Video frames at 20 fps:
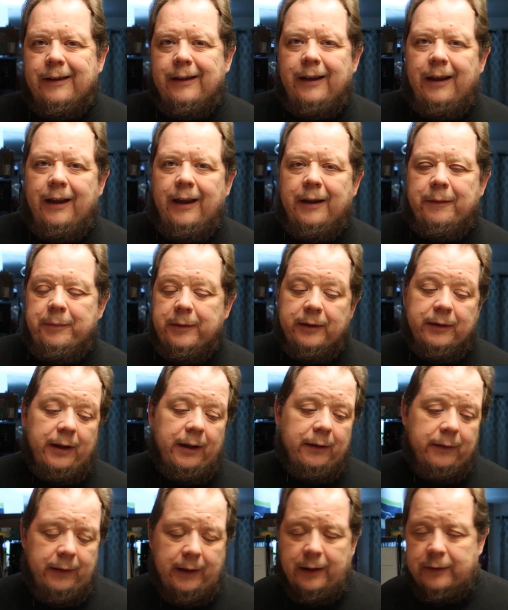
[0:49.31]
And because I
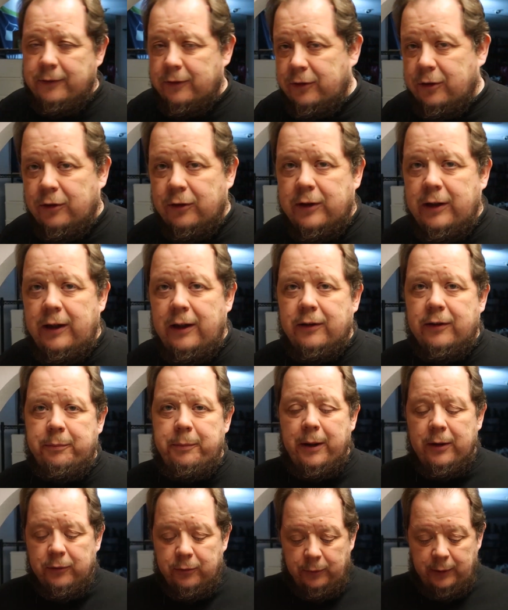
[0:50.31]
already got turkey, it's
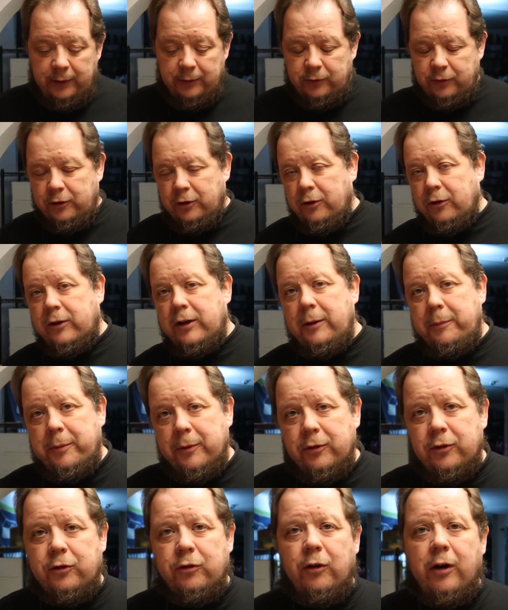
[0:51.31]
turkey
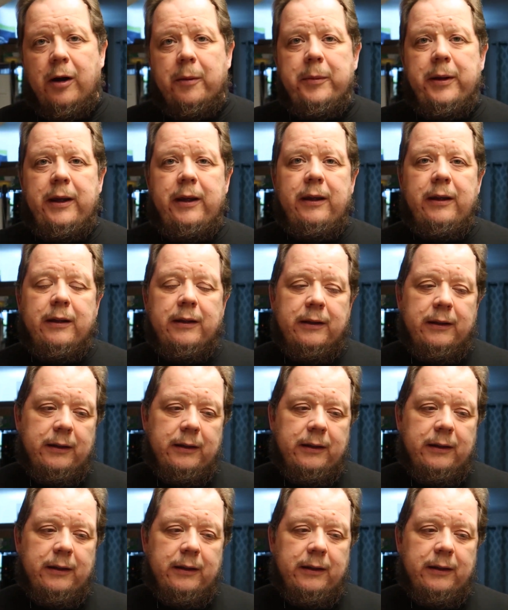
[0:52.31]
pastrami,